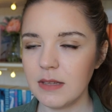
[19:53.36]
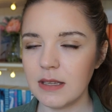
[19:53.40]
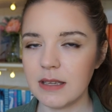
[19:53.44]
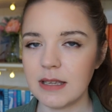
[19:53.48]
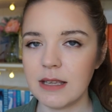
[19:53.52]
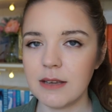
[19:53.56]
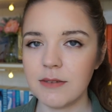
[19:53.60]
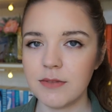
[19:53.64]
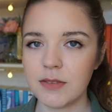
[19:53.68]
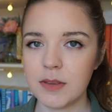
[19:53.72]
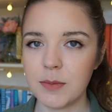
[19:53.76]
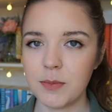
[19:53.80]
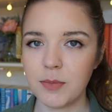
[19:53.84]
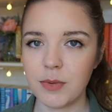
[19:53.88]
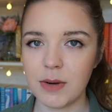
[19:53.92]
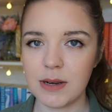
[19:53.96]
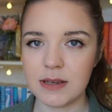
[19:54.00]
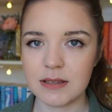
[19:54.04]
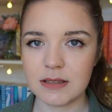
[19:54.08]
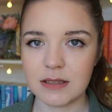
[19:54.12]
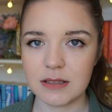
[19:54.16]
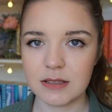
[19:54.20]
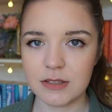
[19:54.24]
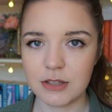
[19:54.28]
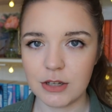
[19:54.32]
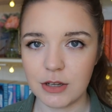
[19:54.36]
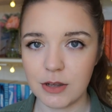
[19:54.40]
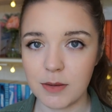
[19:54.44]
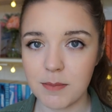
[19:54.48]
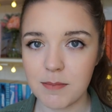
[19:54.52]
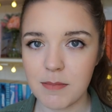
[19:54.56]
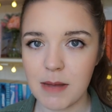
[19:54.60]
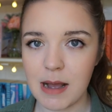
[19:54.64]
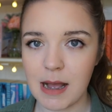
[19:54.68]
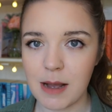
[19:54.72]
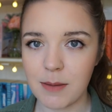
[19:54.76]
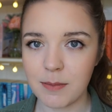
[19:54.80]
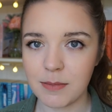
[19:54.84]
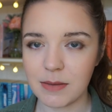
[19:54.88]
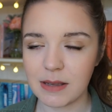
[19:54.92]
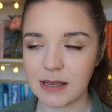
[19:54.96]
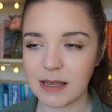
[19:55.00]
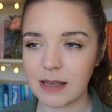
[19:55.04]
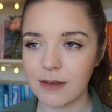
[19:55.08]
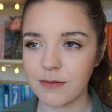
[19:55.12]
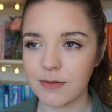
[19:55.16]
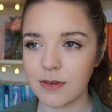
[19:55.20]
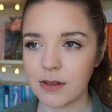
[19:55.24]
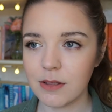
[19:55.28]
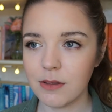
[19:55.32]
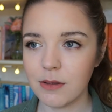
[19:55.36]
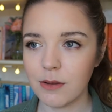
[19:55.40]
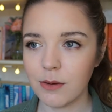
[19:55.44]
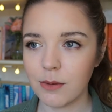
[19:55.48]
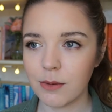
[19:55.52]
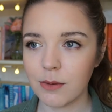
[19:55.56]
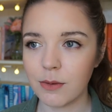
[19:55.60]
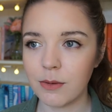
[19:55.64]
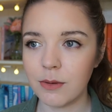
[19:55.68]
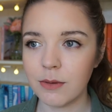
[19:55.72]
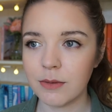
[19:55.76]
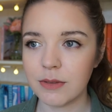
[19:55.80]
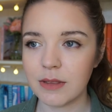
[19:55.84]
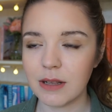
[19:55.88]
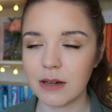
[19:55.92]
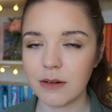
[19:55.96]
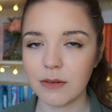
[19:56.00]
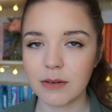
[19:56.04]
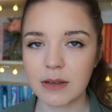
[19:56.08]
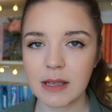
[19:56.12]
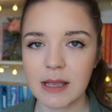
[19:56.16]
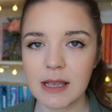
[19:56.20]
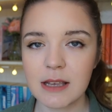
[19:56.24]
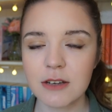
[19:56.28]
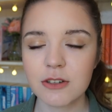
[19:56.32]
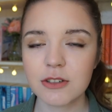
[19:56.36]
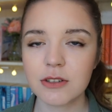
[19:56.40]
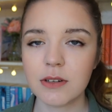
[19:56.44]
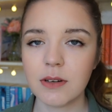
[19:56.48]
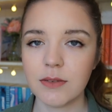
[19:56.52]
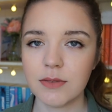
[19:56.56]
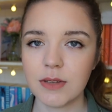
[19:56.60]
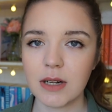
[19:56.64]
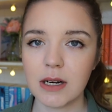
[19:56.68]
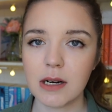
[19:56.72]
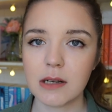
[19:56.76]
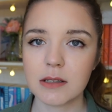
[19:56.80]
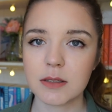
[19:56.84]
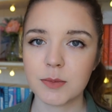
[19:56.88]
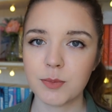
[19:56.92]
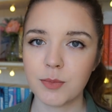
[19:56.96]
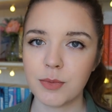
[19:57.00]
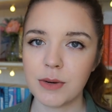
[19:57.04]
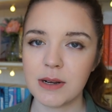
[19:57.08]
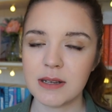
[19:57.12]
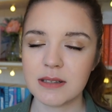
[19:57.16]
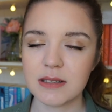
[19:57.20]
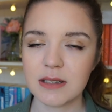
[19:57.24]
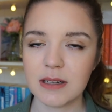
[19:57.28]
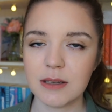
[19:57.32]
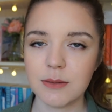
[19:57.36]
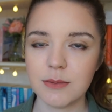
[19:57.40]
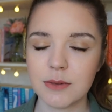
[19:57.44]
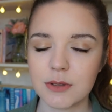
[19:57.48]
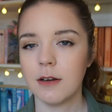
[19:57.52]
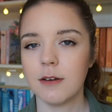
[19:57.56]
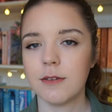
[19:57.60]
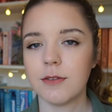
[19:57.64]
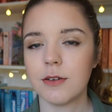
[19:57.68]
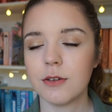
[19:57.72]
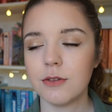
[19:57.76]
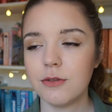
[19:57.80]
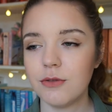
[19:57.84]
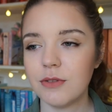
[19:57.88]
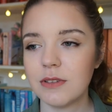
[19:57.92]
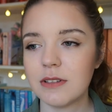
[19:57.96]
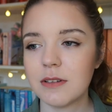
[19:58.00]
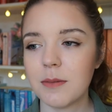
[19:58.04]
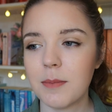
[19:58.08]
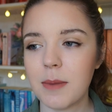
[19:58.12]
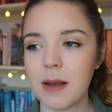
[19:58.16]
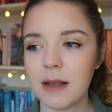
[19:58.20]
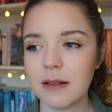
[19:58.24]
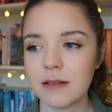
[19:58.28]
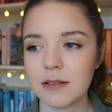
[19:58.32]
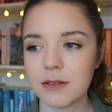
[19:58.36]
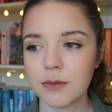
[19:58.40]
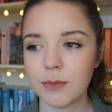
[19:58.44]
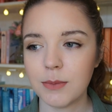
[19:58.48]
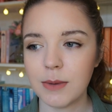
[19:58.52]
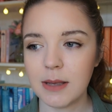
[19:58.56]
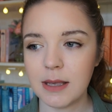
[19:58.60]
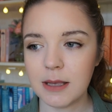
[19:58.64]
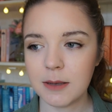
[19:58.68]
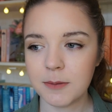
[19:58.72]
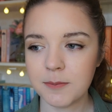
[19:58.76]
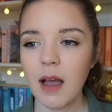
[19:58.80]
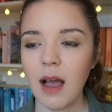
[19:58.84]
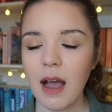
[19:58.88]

give the bracelet to her mum, even though the location of the lost bracelet was of hundreds of miles away.